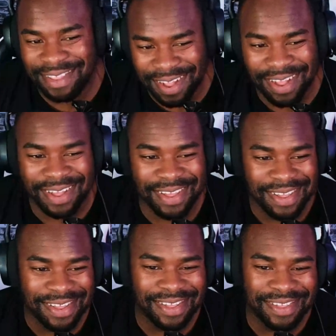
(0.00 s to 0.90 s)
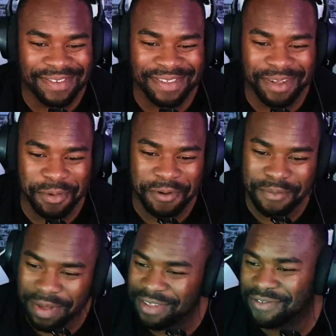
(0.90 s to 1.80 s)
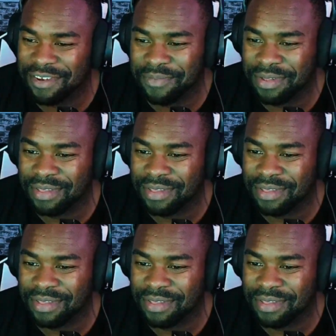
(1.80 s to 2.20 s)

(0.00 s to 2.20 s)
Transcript: die. So I'm going bungee jumping.